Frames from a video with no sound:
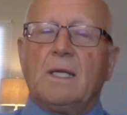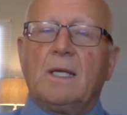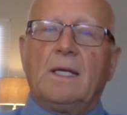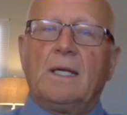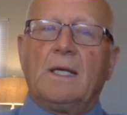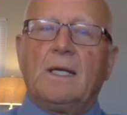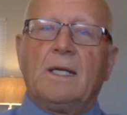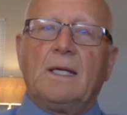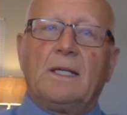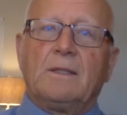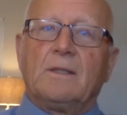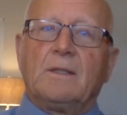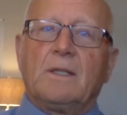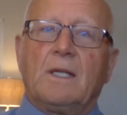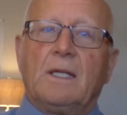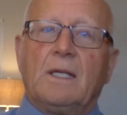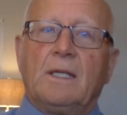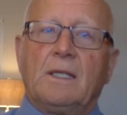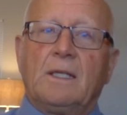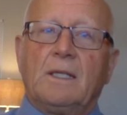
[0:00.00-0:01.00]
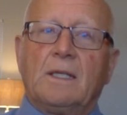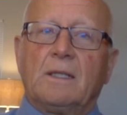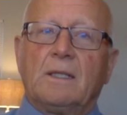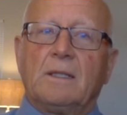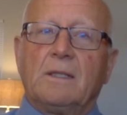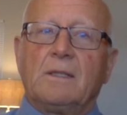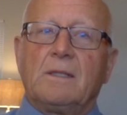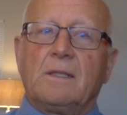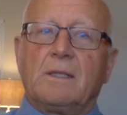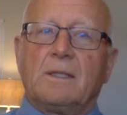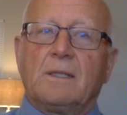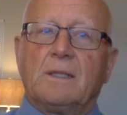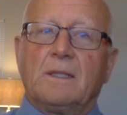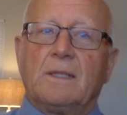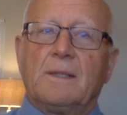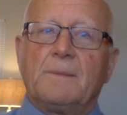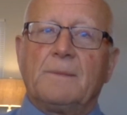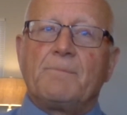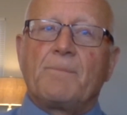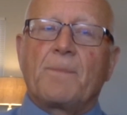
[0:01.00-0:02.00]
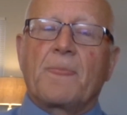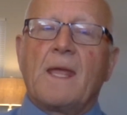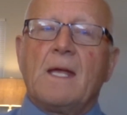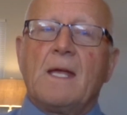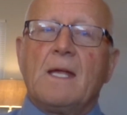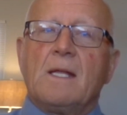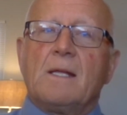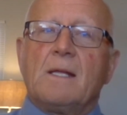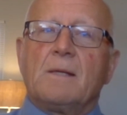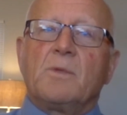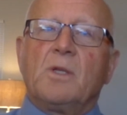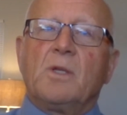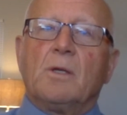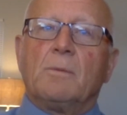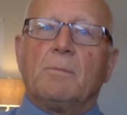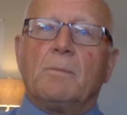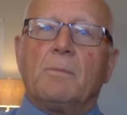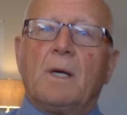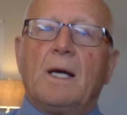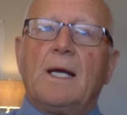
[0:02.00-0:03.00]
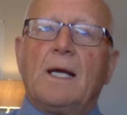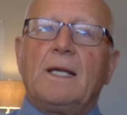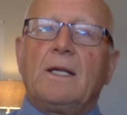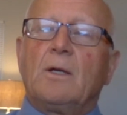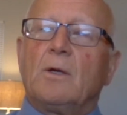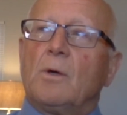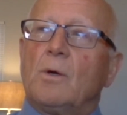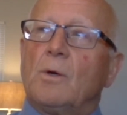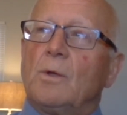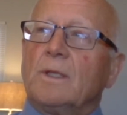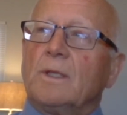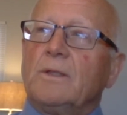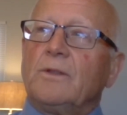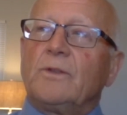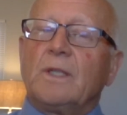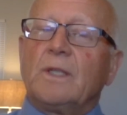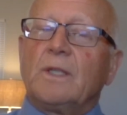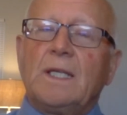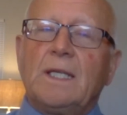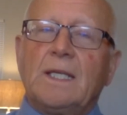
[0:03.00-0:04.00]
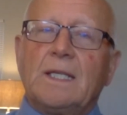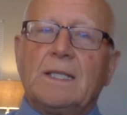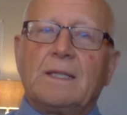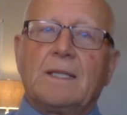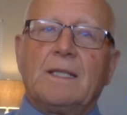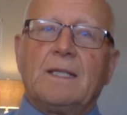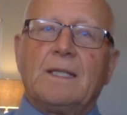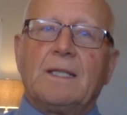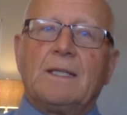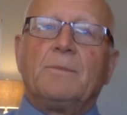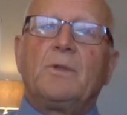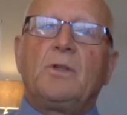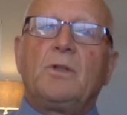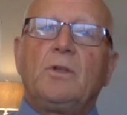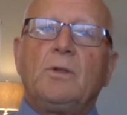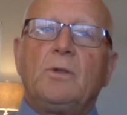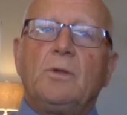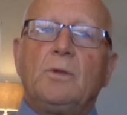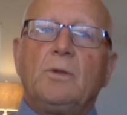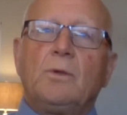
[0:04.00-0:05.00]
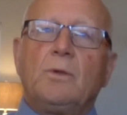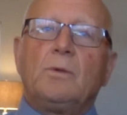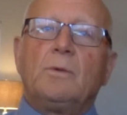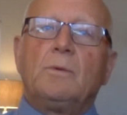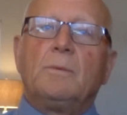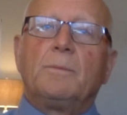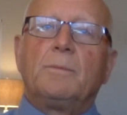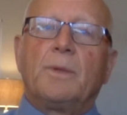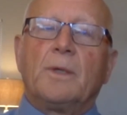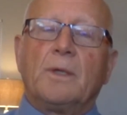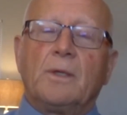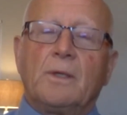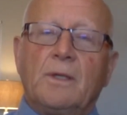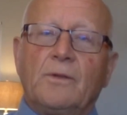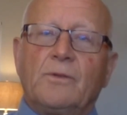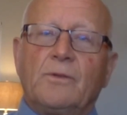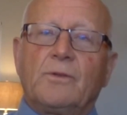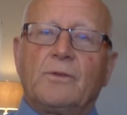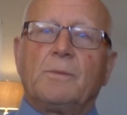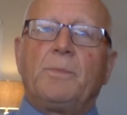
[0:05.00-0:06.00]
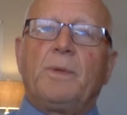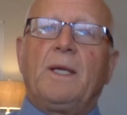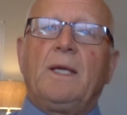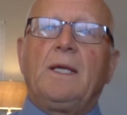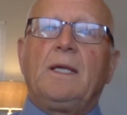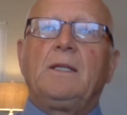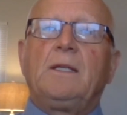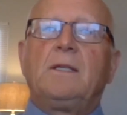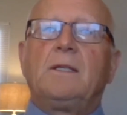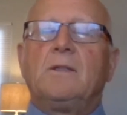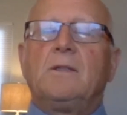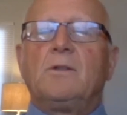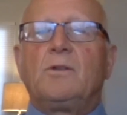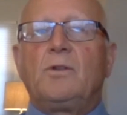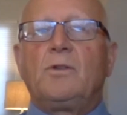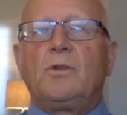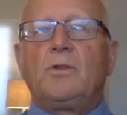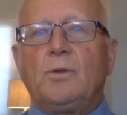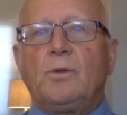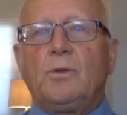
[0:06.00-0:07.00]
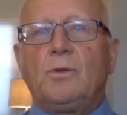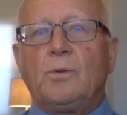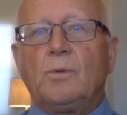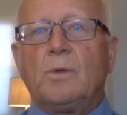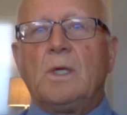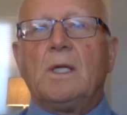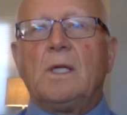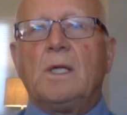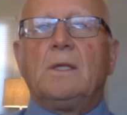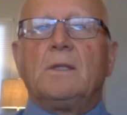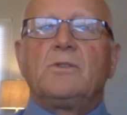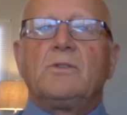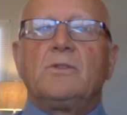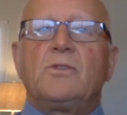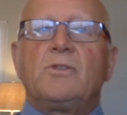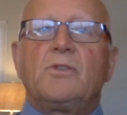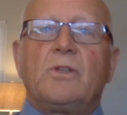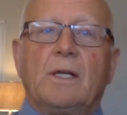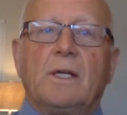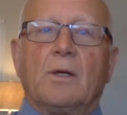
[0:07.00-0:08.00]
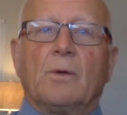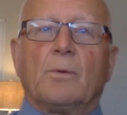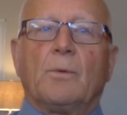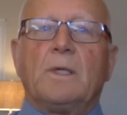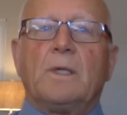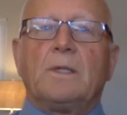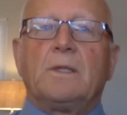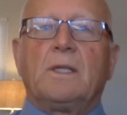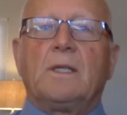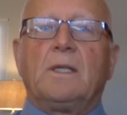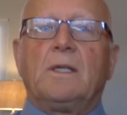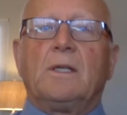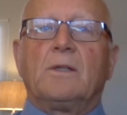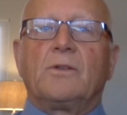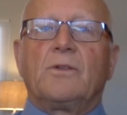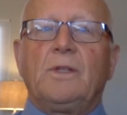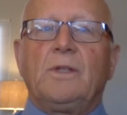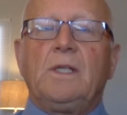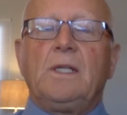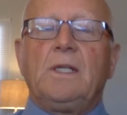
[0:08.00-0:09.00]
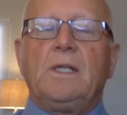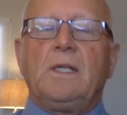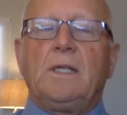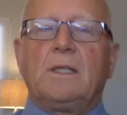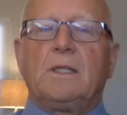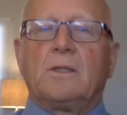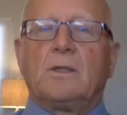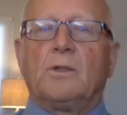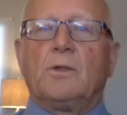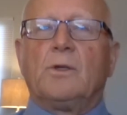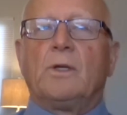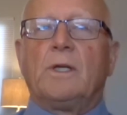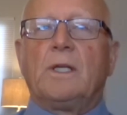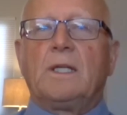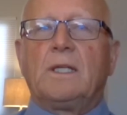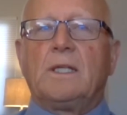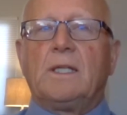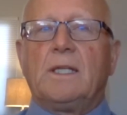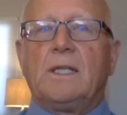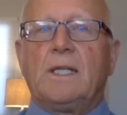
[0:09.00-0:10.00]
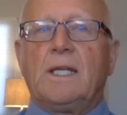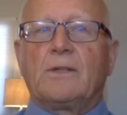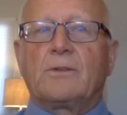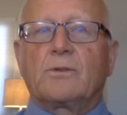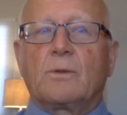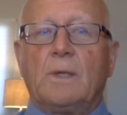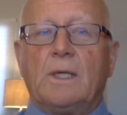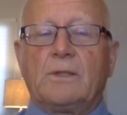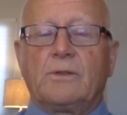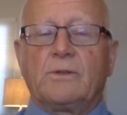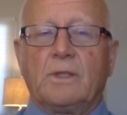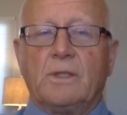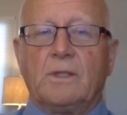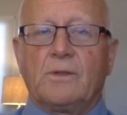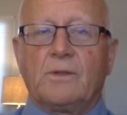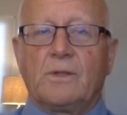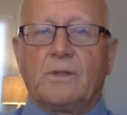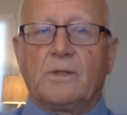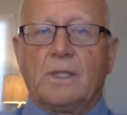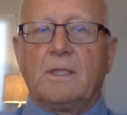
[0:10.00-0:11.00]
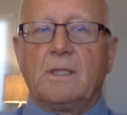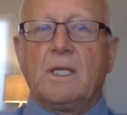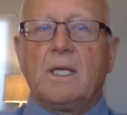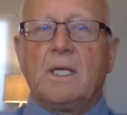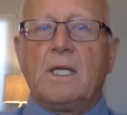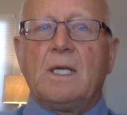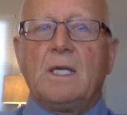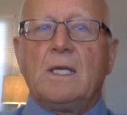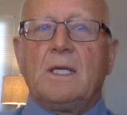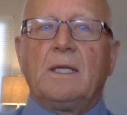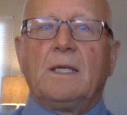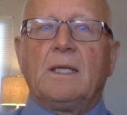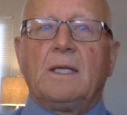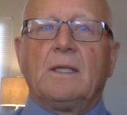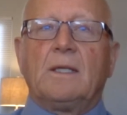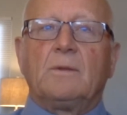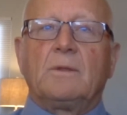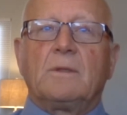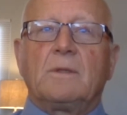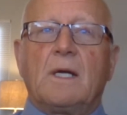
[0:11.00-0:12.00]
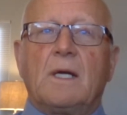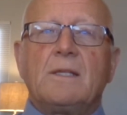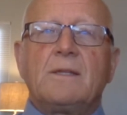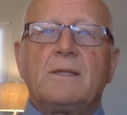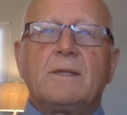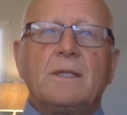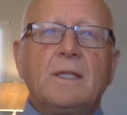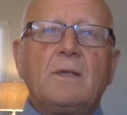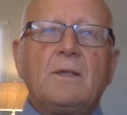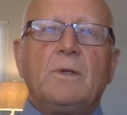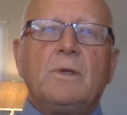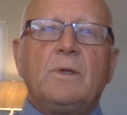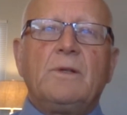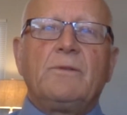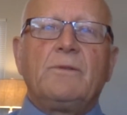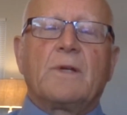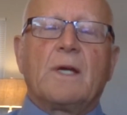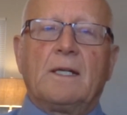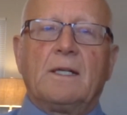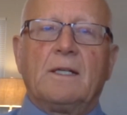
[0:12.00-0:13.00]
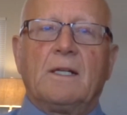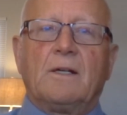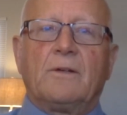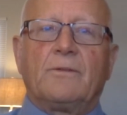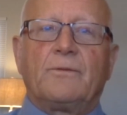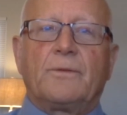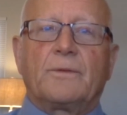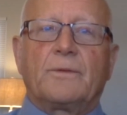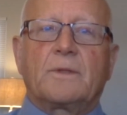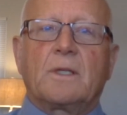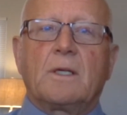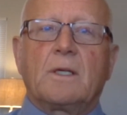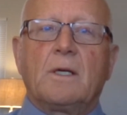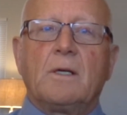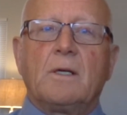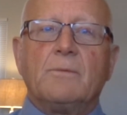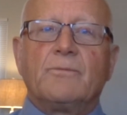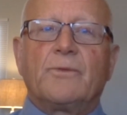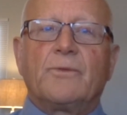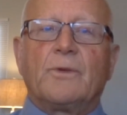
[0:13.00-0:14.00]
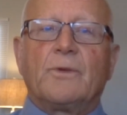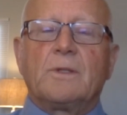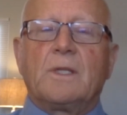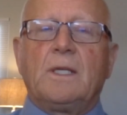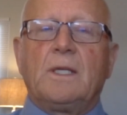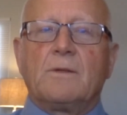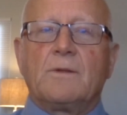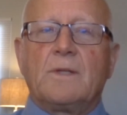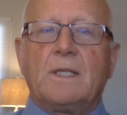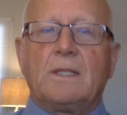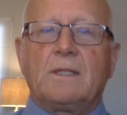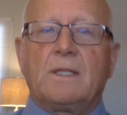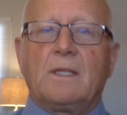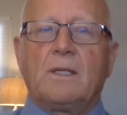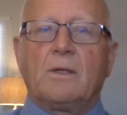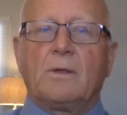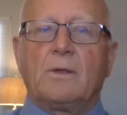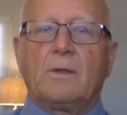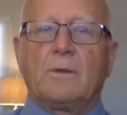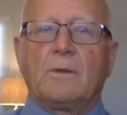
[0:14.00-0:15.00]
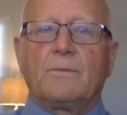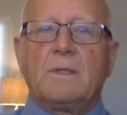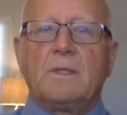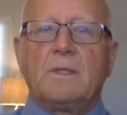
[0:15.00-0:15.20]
And, and uh, you know, my goal is to get them to participate and to share what they're seeing and learning and ask questions. And, and I think we've got enough comfort there that they're,